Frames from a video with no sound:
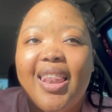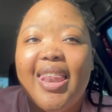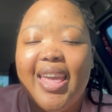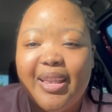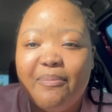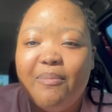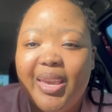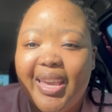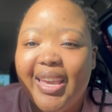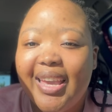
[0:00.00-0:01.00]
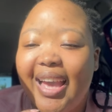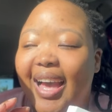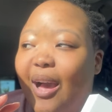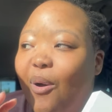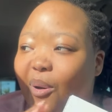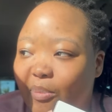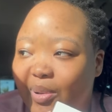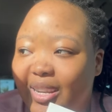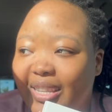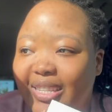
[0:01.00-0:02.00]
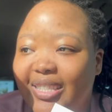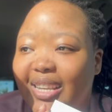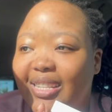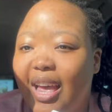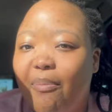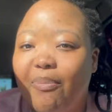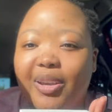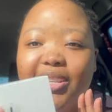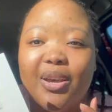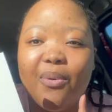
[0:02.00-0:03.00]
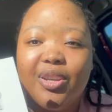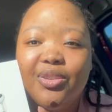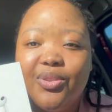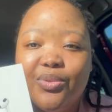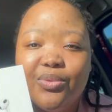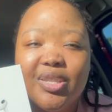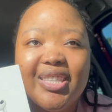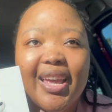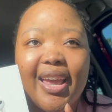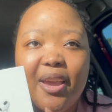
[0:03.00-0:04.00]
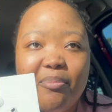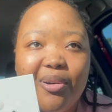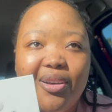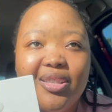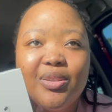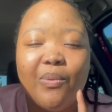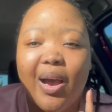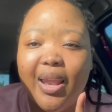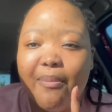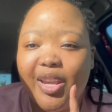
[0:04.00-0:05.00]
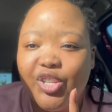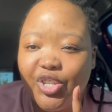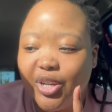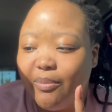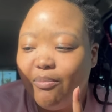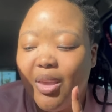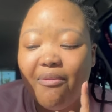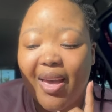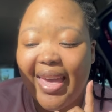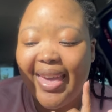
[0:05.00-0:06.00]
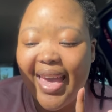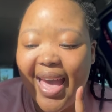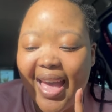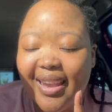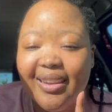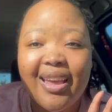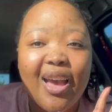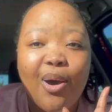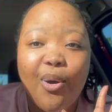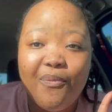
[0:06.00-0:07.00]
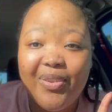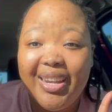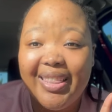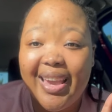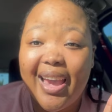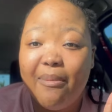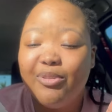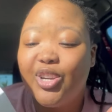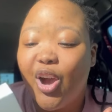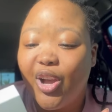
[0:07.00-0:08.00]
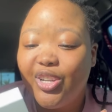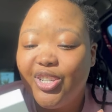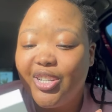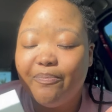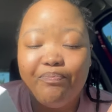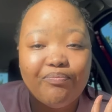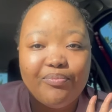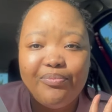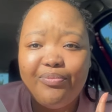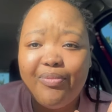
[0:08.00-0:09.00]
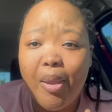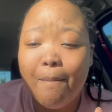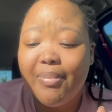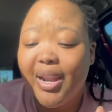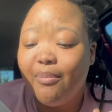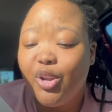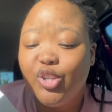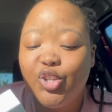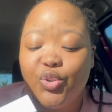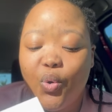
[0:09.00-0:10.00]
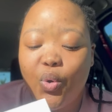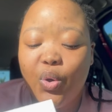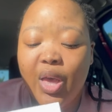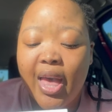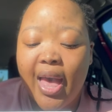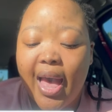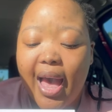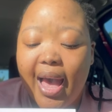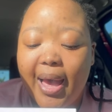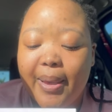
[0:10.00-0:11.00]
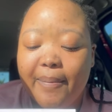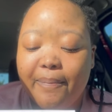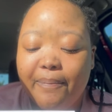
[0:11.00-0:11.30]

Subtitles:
let me open these things up because I want to use the AirPods while I'm at gym if I can. Hopefully they come charged, but I'm not sure. Yeah,